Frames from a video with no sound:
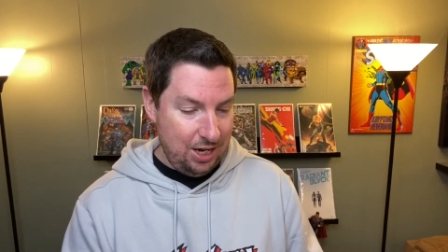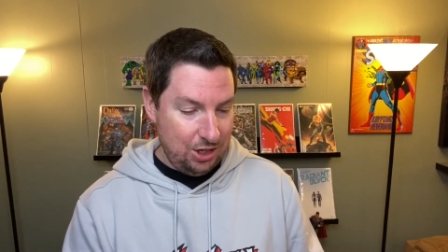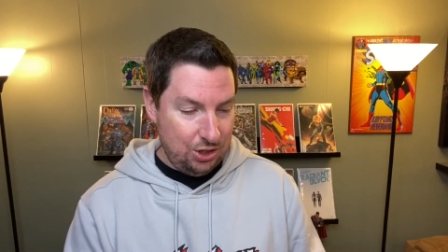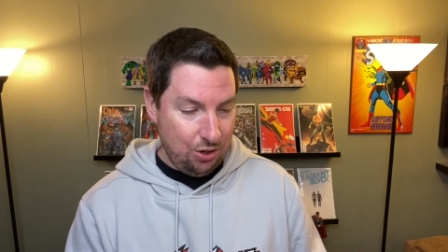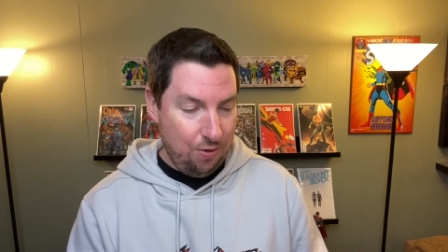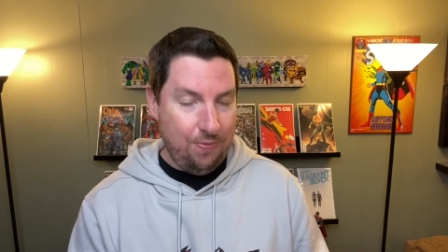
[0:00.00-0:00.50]

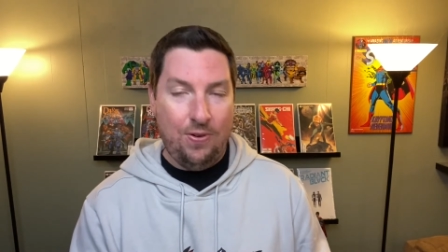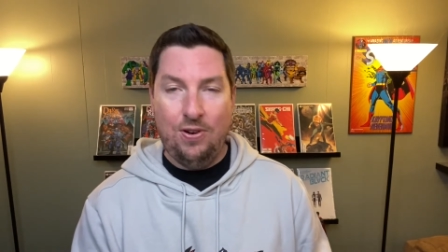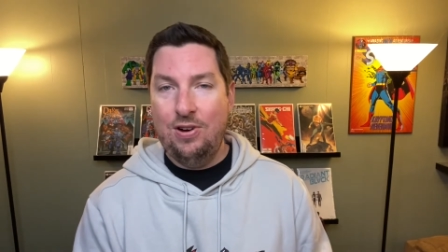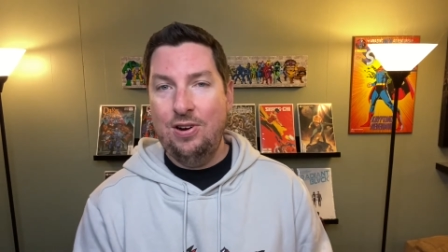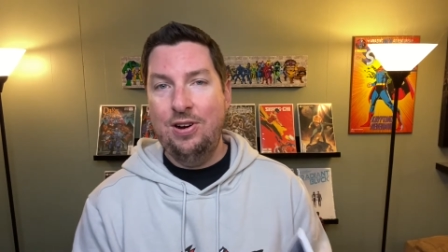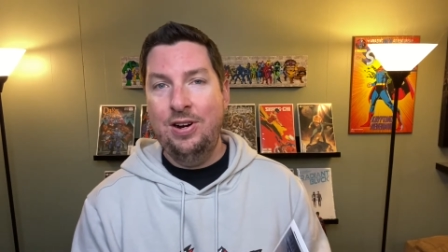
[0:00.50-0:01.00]
so
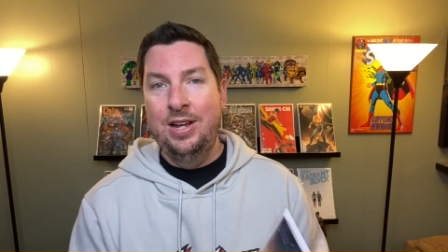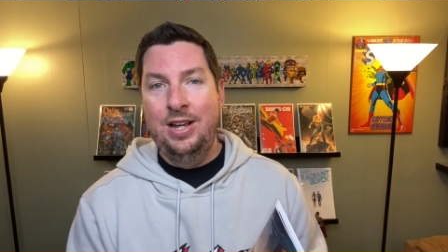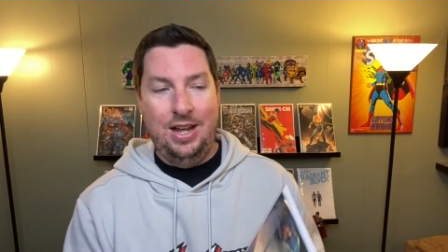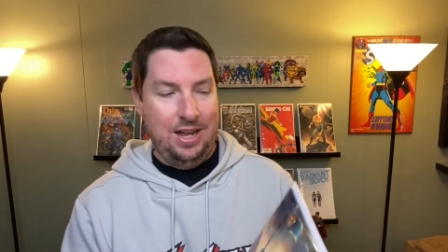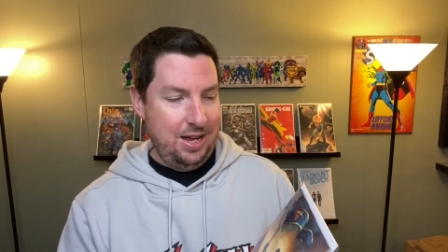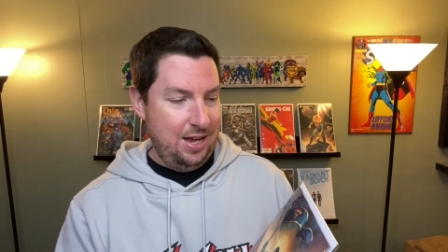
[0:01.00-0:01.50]
far
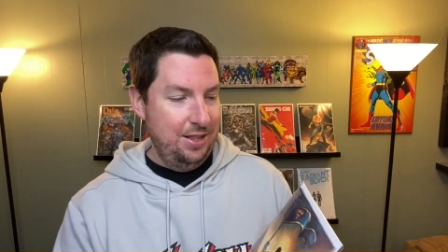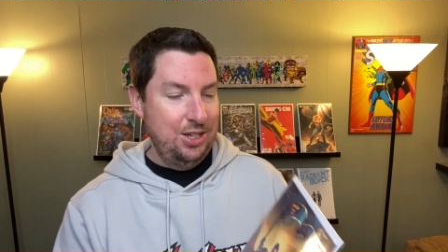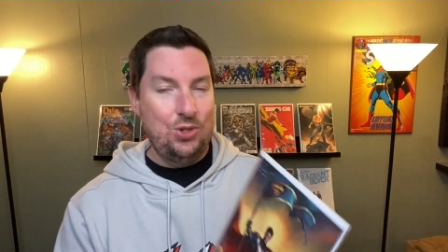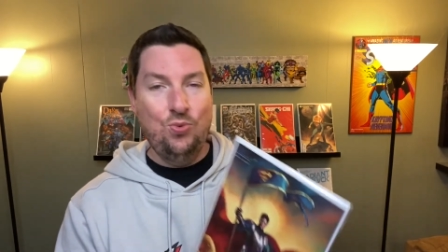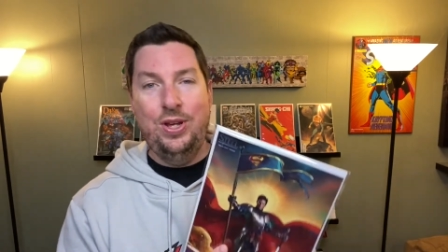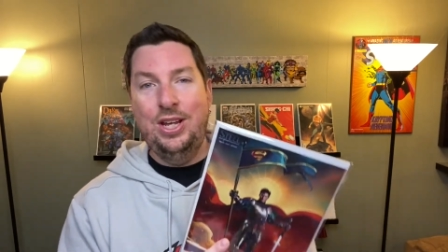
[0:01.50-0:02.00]

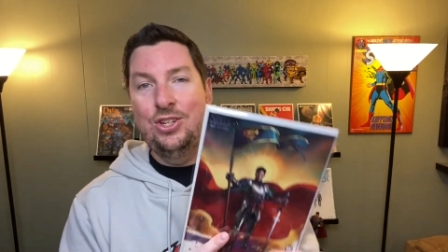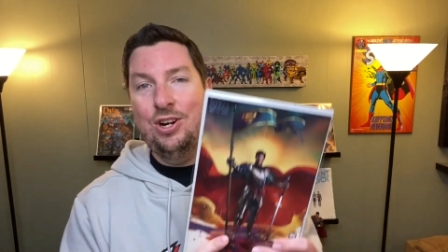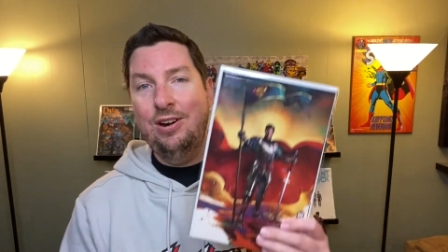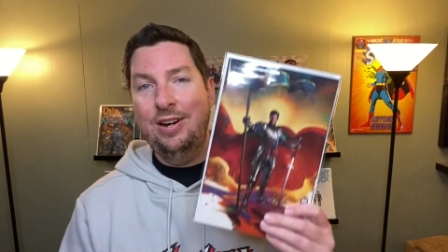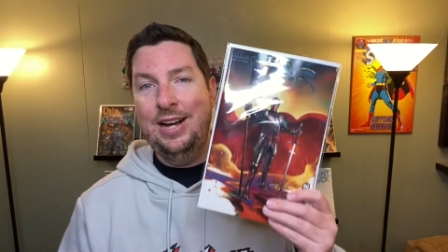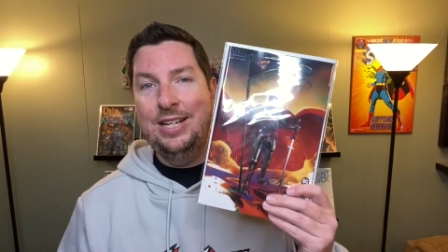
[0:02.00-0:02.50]
this week,
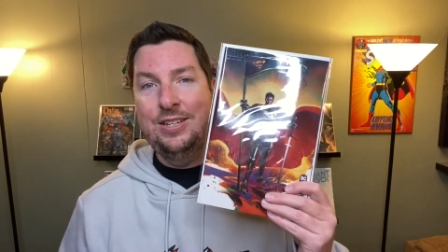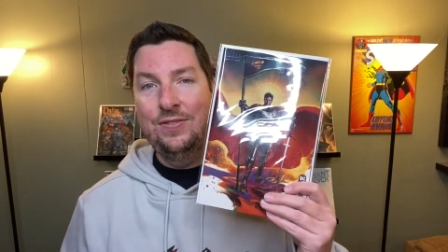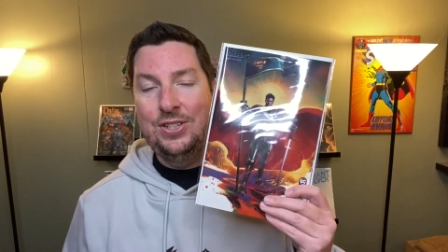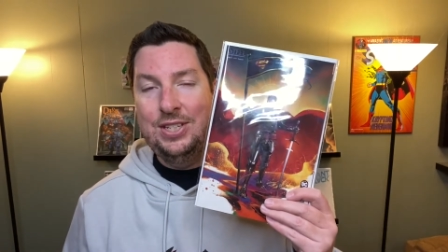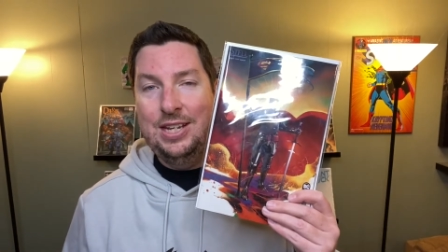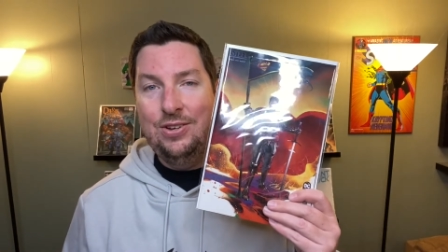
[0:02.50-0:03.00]
Dark Knights of
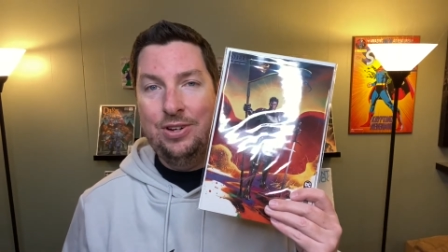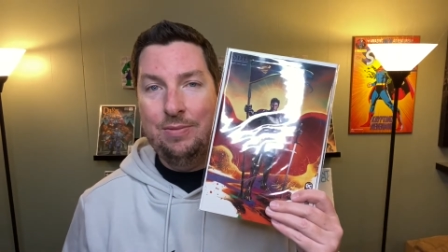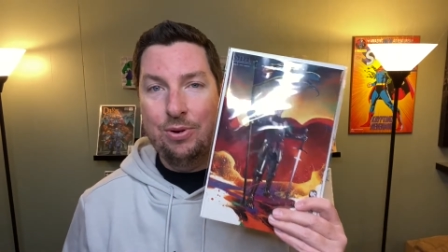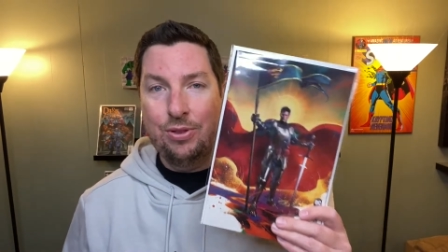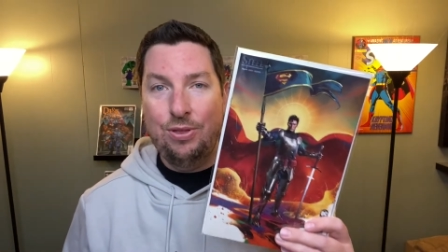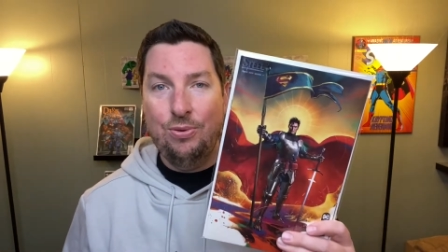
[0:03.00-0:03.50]
Steel
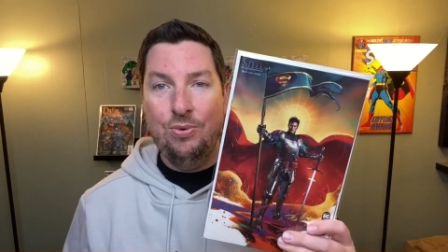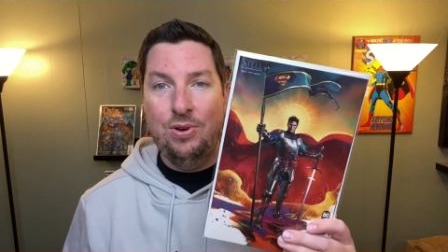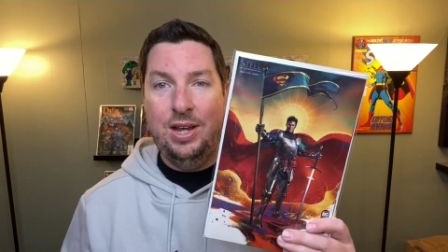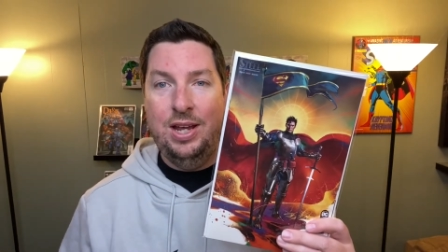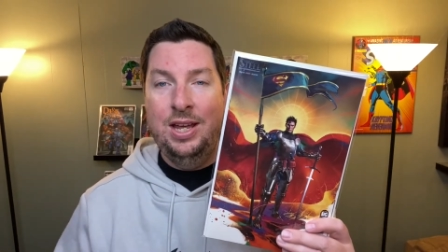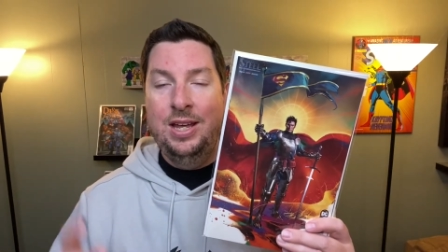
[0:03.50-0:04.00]
number
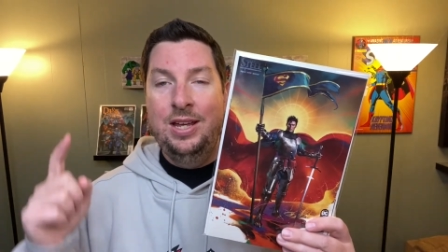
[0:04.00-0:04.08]
3.